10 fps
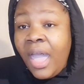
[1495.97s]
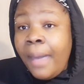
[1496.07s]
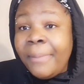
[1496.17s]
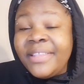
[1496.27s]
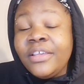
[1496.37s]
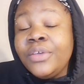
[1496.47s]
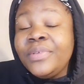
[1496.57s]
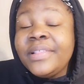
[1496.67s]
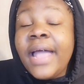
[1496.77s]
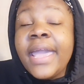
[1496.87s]
Matilda
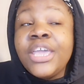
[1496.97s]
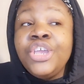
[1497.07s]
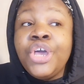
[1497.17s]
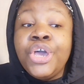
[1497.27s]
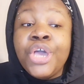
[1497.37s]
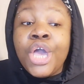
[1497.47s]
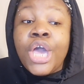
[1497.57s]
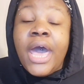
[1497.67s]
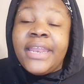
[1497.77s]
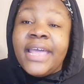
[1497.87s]
was like, you know,
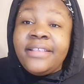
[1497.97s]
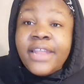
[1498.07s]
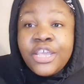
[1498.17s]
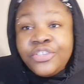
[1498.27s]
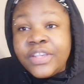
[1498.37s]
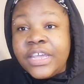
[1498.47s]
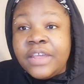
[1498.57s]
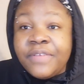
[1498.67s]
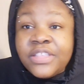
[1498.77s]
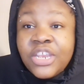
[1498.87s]
at the end of the day, you see, you
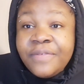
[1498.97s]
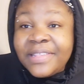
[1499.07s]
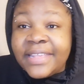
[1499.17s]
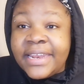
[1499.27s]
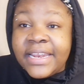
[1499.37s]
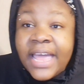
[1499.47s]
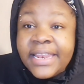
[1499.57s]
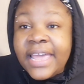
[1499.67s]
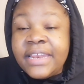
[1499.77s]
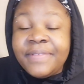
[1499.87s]
never said it
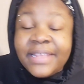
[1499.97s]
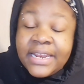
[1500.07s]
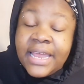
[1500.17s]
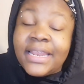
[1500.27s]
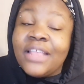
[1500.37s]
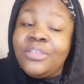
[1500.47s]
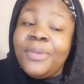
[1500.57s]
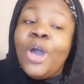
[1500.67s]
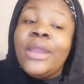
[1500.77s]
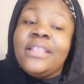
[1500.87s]
like that. You never said it like that. To
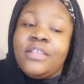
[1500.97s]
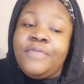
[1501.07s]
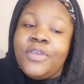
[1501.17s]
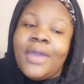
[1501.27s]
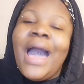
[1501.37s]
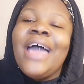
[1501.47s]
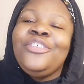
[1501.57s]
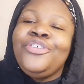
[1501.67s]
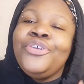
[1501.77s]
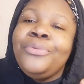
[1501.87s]
be honest with you, I
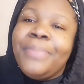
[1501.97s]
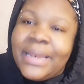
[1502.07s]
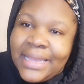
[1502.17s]
do